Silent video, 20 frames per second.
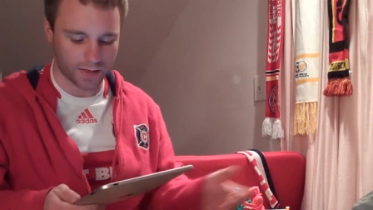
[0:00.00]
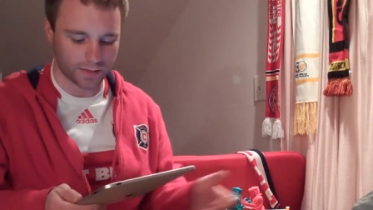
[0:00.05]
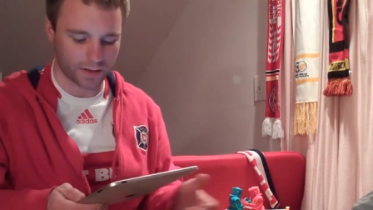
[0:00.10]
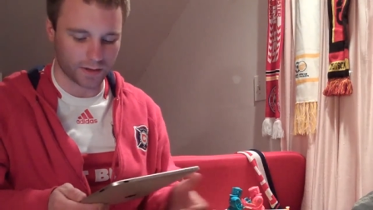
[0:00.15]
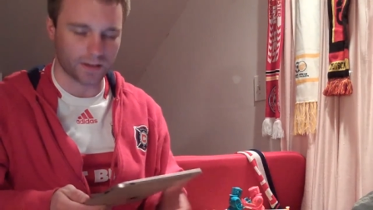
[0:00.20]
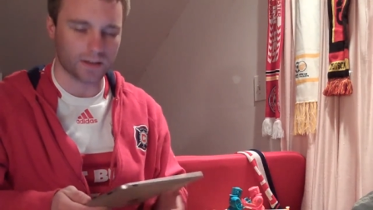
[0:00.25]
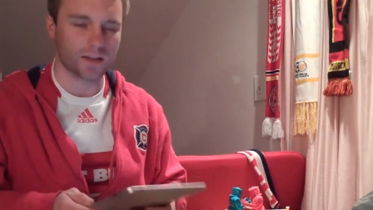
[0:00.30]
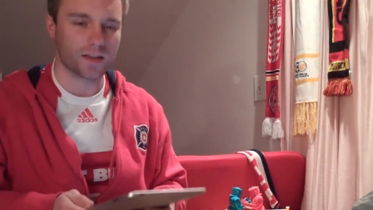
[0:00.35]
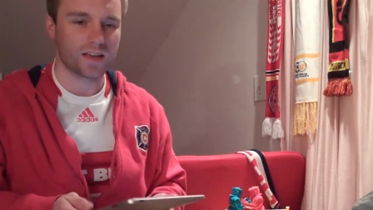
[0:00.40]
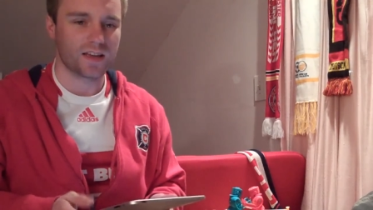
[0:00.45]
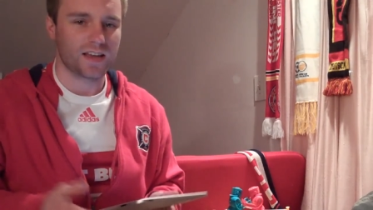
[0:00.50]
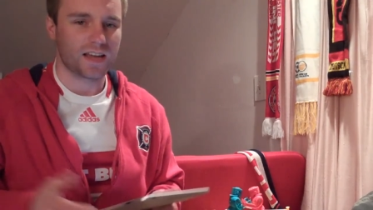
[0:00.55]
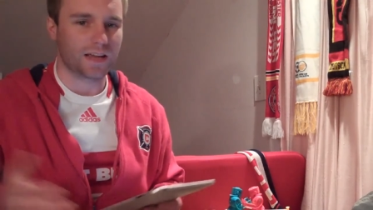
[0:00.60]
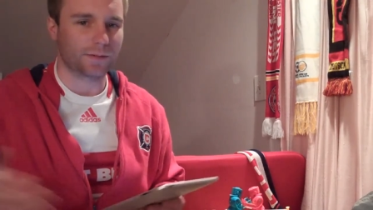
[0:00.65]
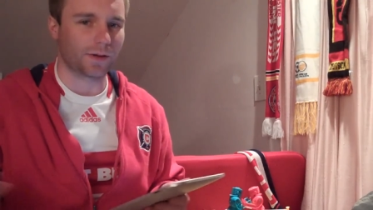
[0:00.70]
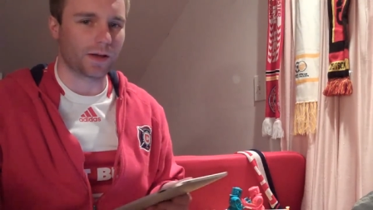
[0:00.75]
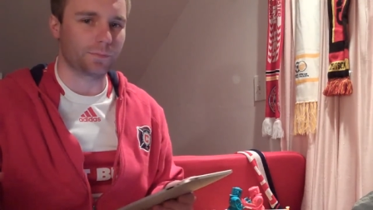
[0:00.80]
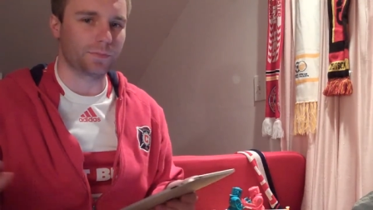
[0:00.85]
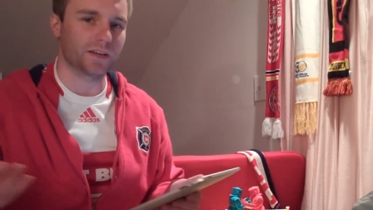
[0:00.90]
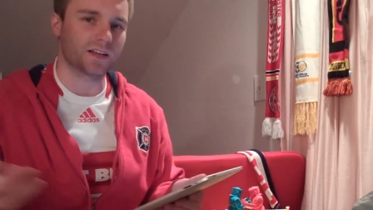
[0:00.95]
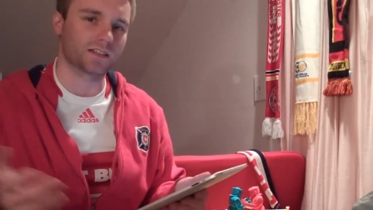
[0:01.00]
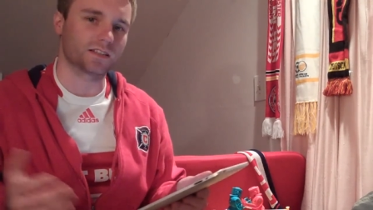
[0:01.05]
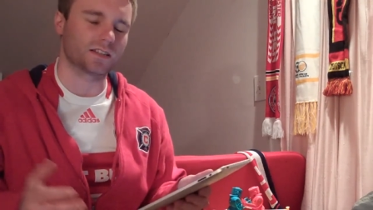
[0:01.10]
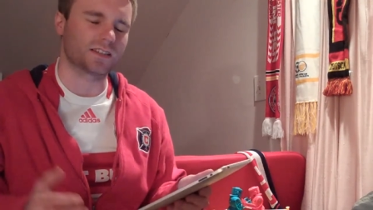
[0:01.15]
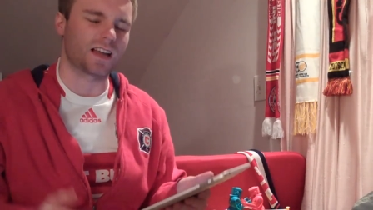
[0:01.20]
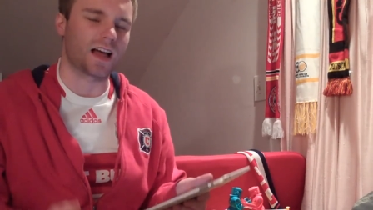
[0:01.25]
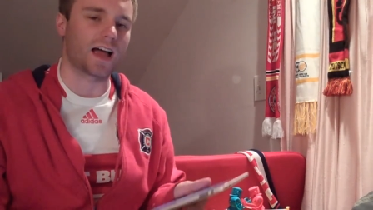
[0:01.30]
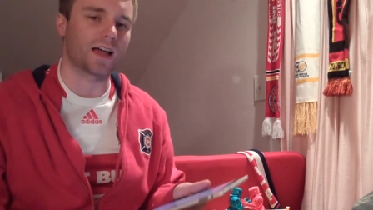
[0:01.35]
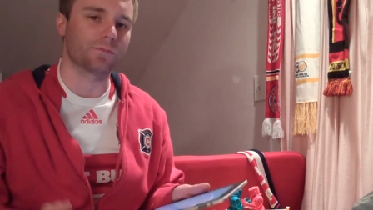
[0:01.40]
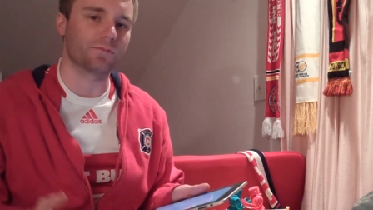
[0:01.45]
I think it might be because
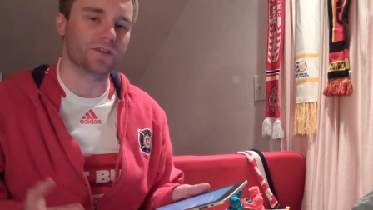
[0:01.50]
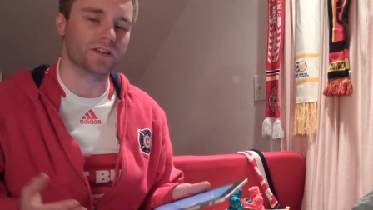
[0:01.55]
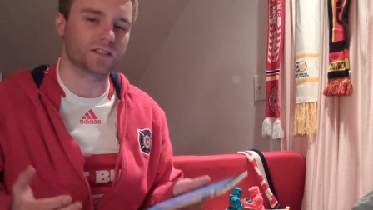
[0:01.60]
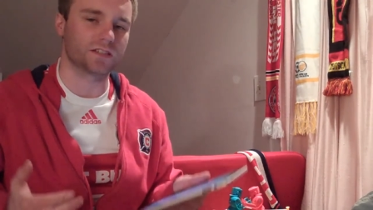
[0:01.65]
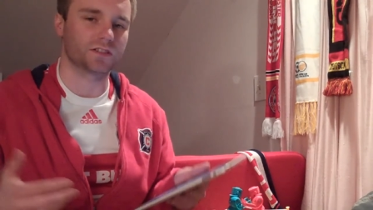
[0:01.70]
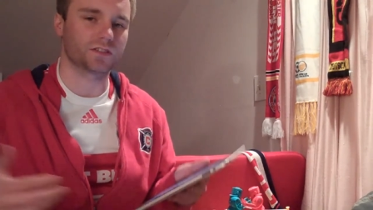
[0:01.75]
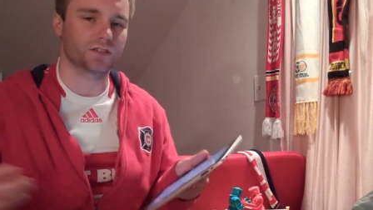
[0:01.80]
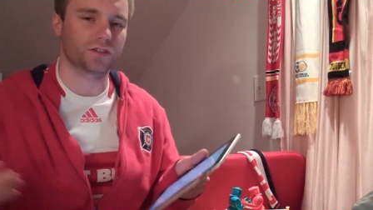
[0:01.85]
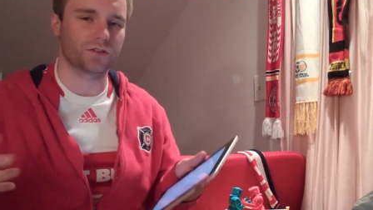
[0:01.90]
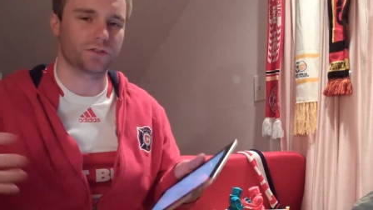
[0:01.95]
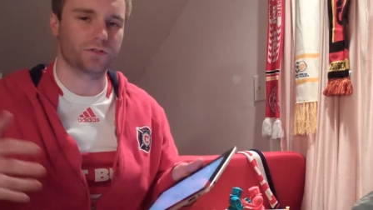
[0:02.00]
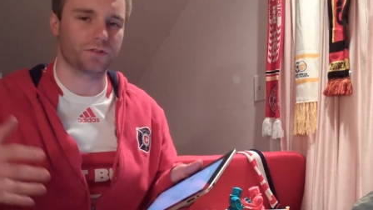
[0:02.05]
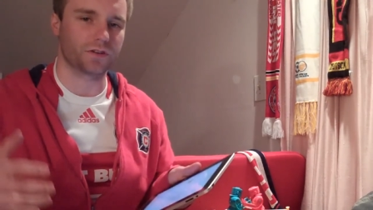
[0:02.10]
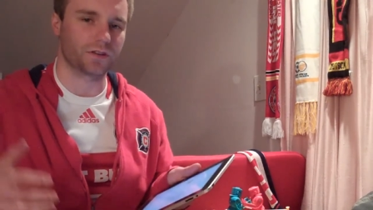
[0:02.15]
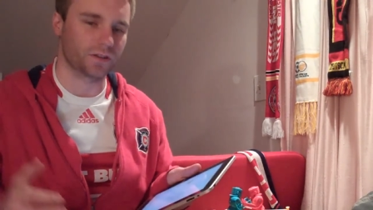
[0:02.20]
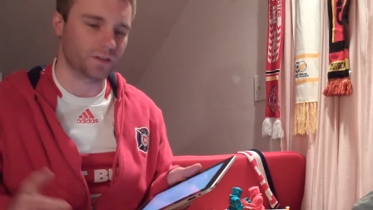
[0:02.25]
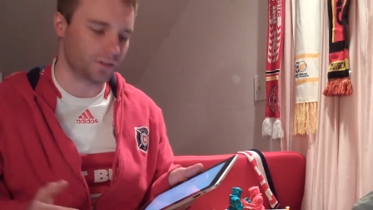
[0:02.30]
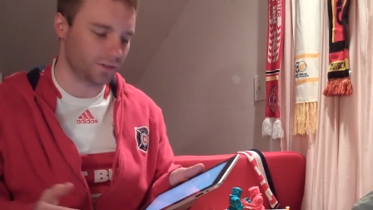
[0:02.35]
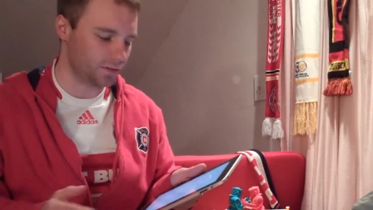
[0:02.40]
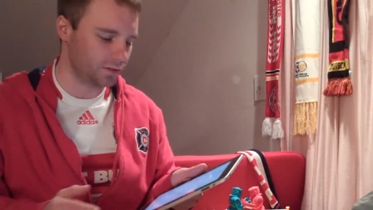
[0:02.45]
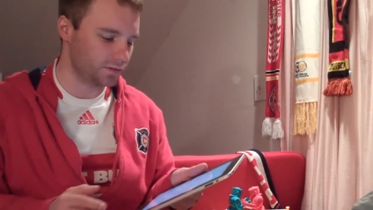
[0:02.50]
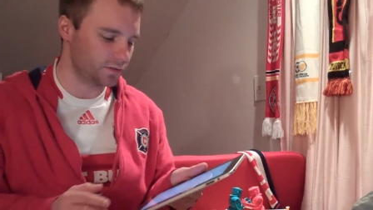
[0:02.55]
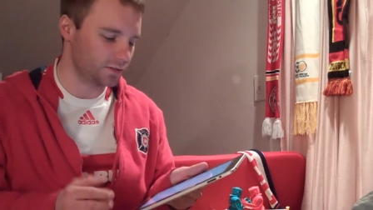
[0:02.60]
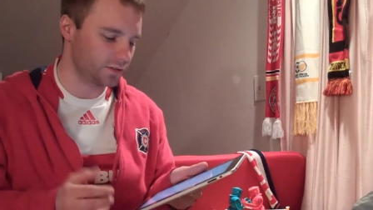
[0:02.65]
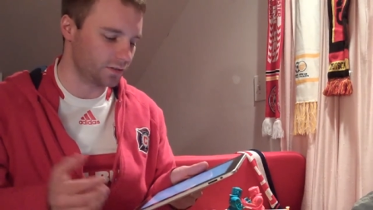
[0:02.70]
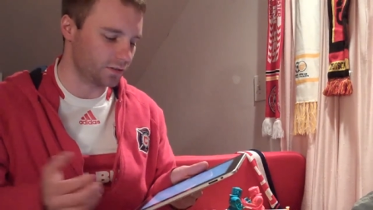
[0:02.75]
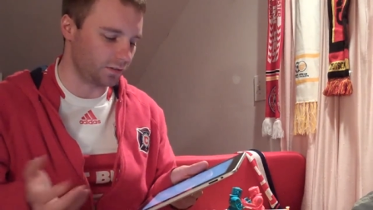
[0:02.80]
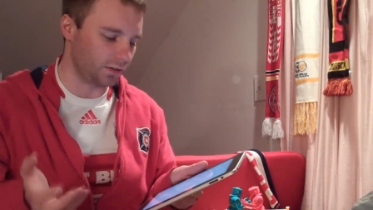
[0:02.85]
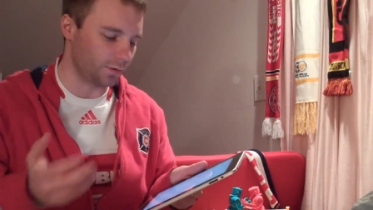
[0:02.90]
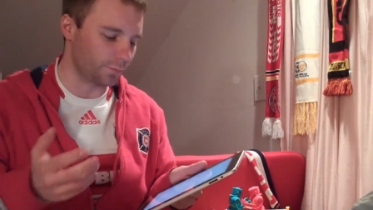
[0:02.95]
of time reasons or due to
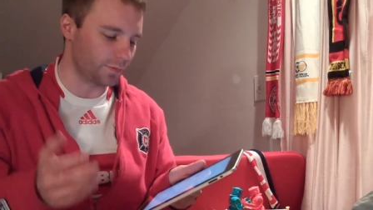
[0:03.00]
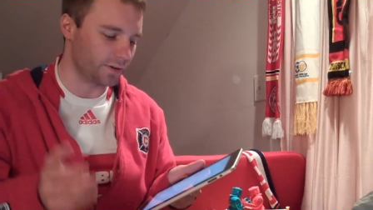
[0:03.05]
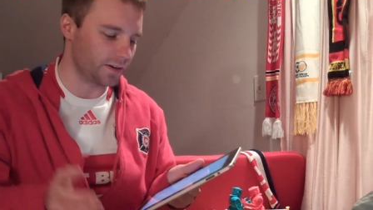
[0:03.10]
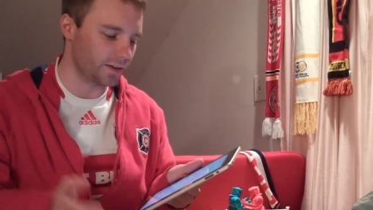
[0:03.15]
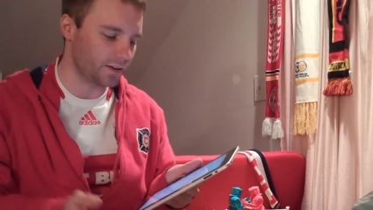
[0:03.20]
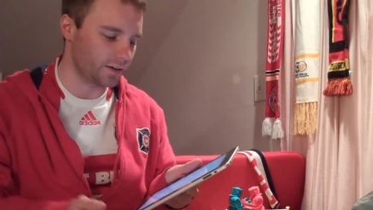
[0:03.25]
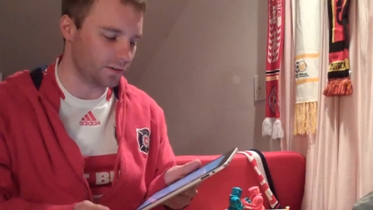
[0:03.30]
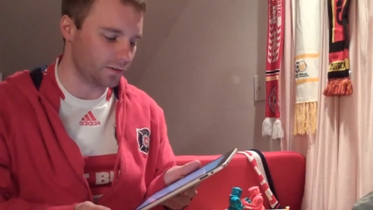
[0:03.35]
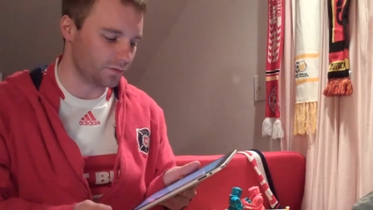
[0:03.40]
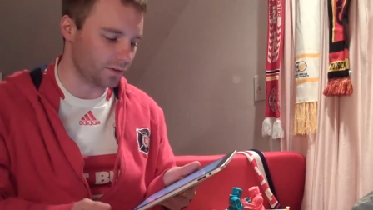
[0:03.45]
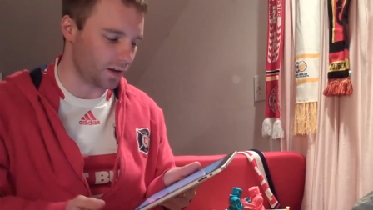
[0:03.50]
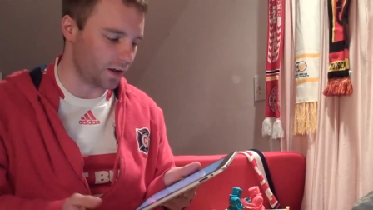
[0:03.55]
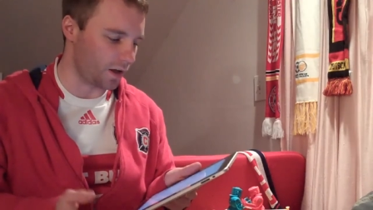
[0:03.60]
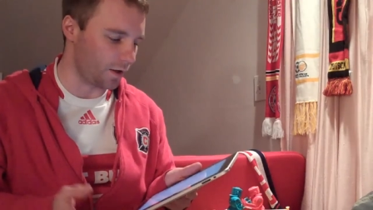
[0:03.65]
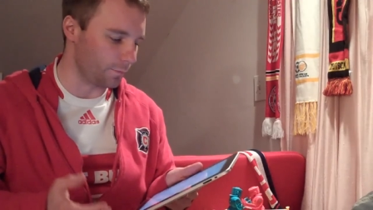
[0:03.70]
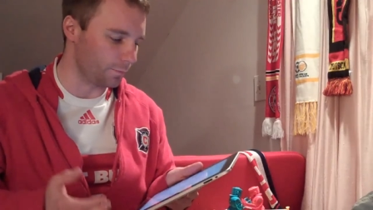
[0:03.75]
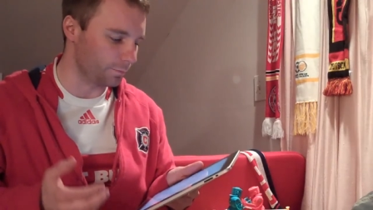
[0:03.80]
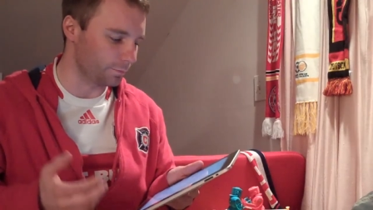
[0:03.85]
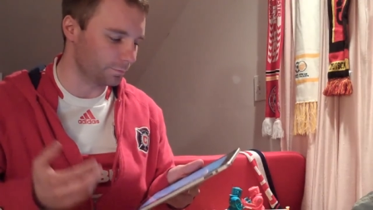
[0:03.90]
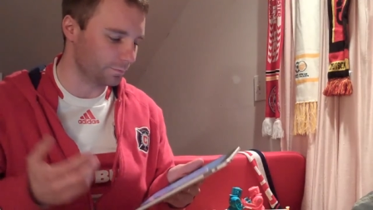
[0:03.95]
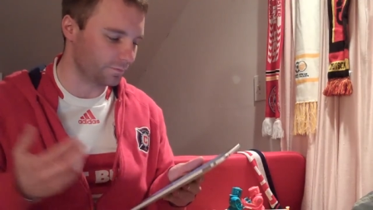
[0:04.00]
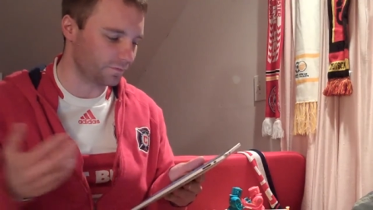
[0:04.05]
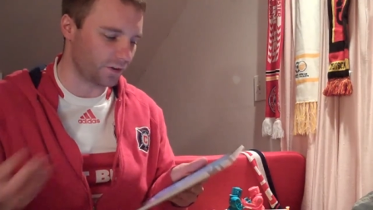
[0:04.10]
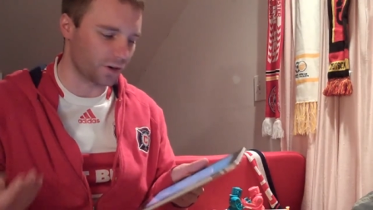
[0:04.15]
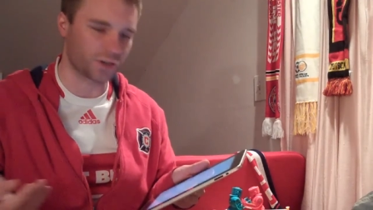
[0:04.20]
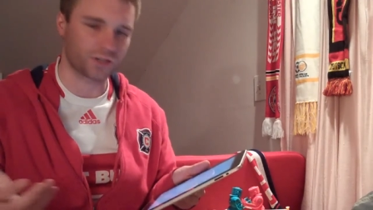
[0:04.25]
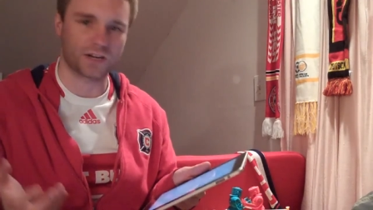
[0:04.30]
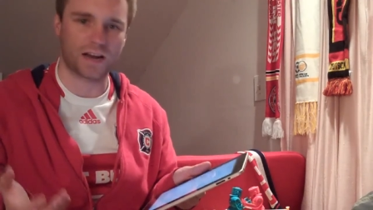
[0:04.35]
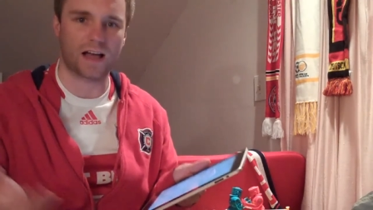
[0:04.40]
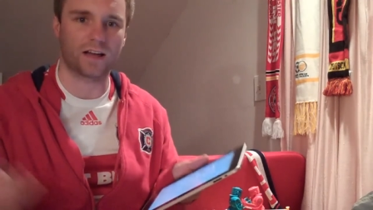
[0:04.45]
limited
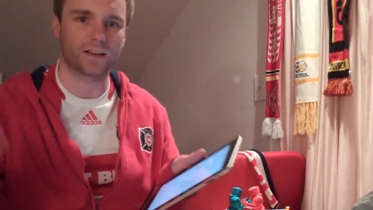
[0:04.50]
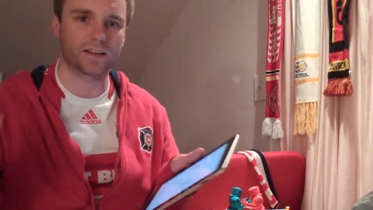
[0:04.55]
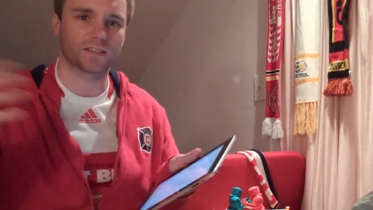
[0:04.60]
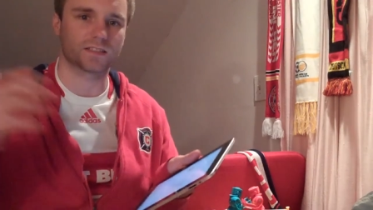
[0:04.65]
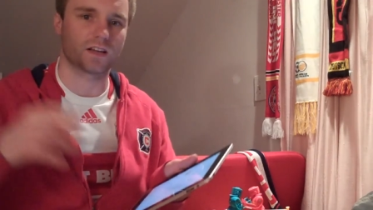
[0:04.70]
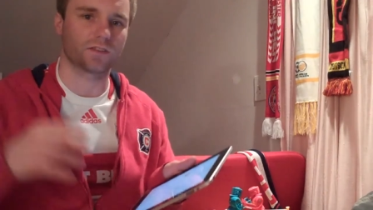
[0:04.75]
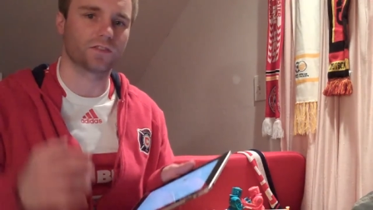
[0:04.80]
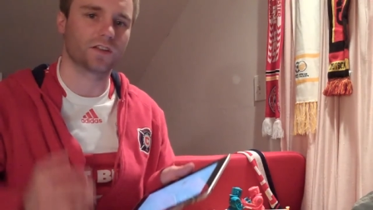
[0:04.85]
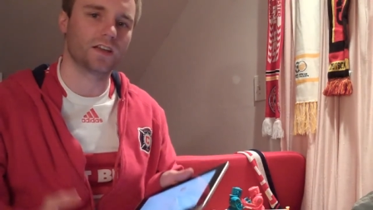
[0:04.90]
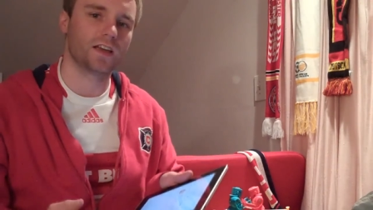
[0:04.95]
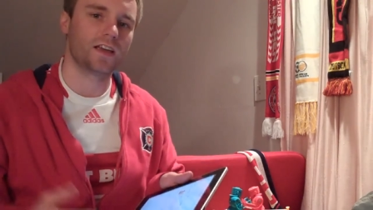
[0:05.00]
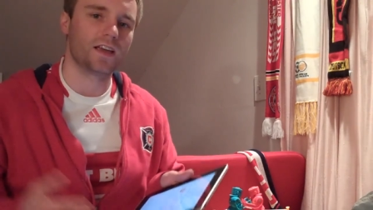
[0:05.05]
functionality and stuff.